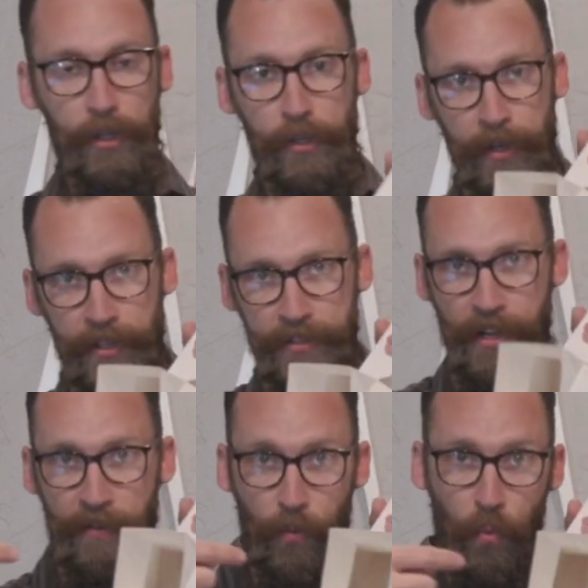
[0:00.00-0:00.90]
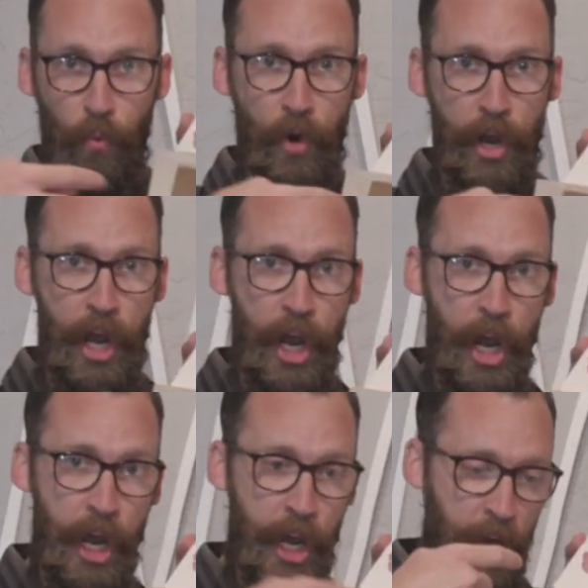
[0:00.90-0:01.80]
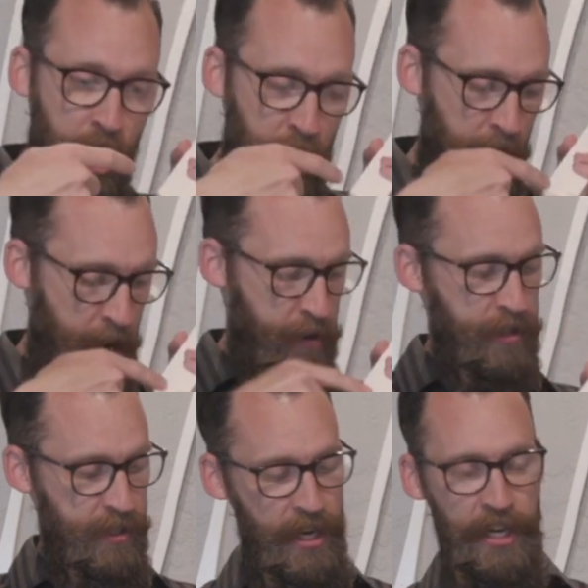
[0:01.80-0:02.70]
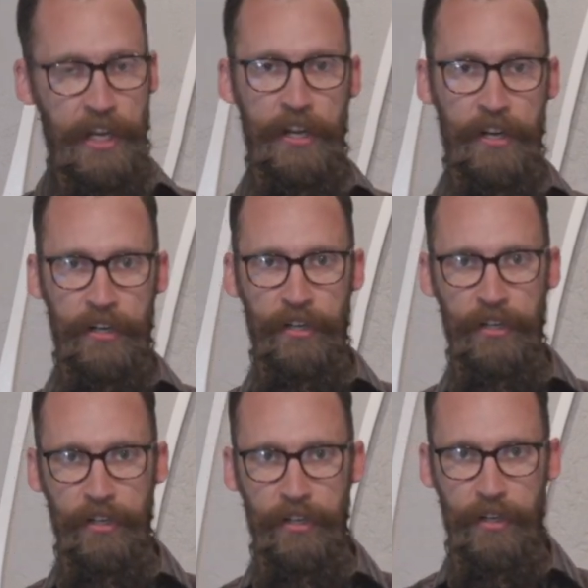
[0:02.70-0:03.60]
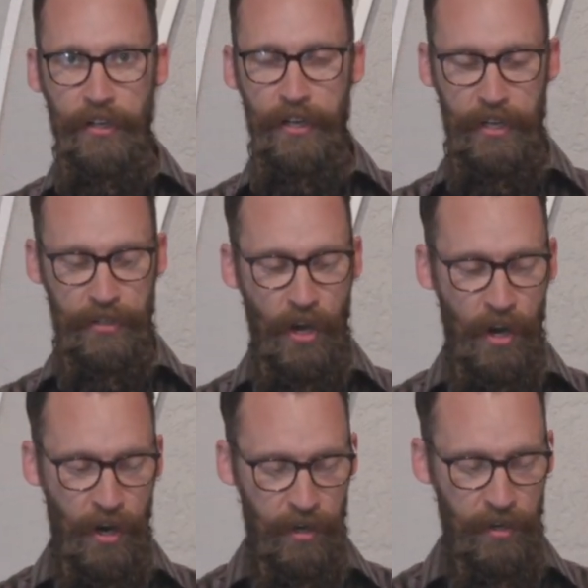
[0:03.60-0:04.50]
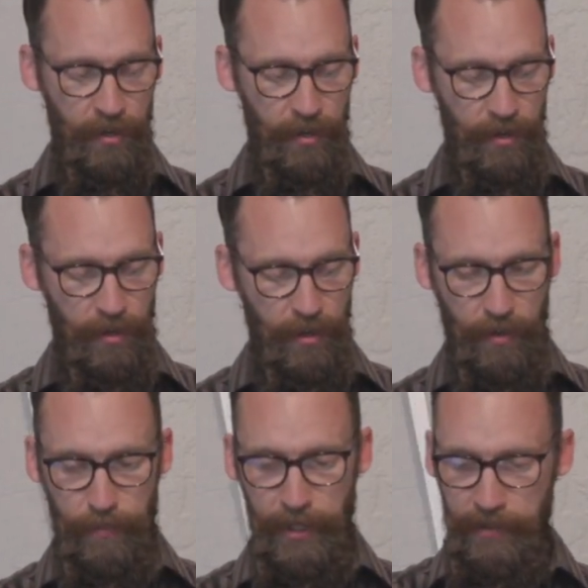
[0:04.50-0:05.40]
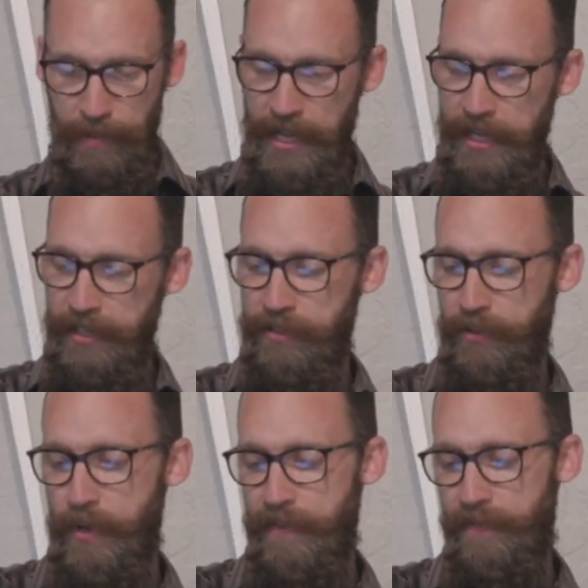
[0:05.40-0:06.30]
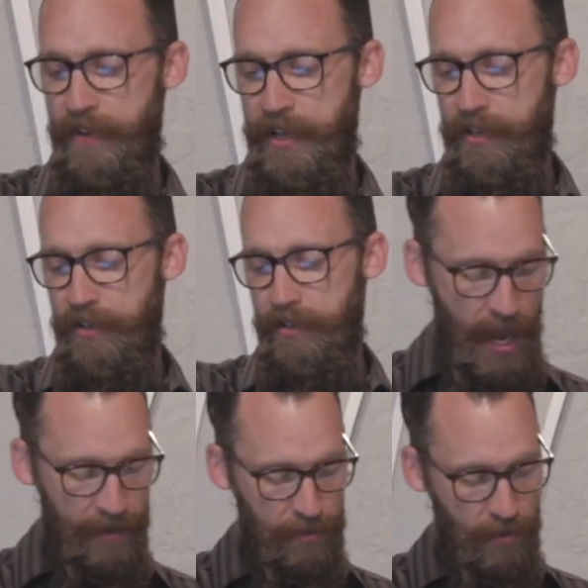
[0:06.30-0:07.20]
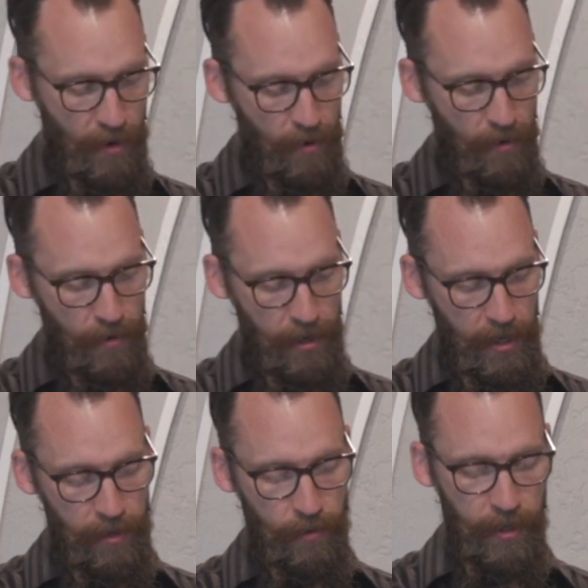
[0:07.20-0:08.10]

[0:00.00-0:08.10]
Gluing stuff way down inside of here is hard because my hand doesn't quite fit. And so in